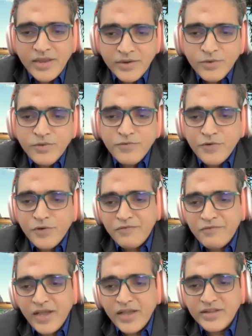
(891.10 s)
I know
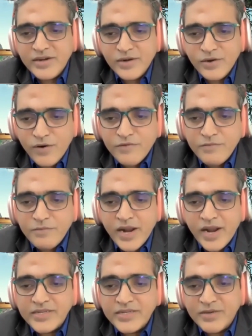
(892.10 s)
for a fact that a lot of
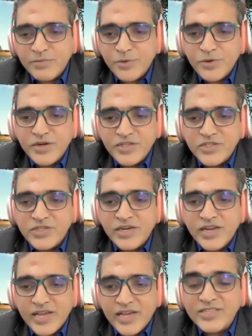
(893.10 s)
brands have put
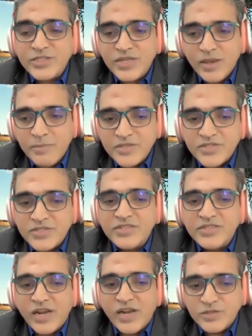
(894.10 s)
digital as a
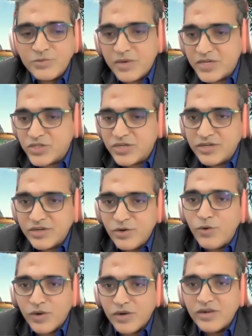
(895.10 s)
business transformation
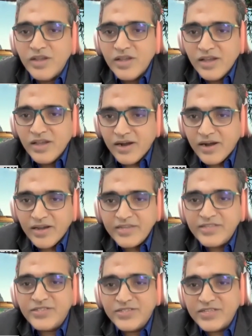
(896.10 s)
goal.
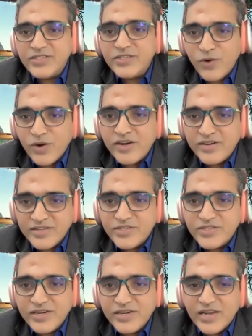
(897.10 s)
It's just not a
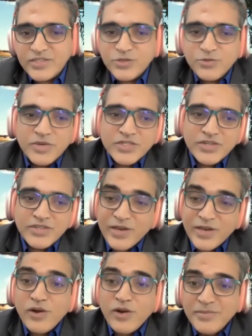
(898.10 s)
digital transformation.
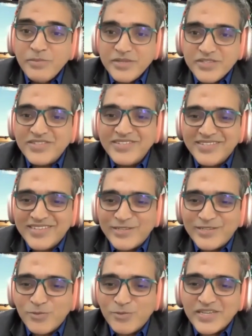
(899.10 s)
They call it business
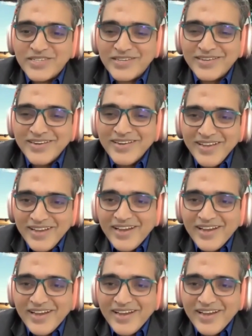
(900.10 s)
transformation.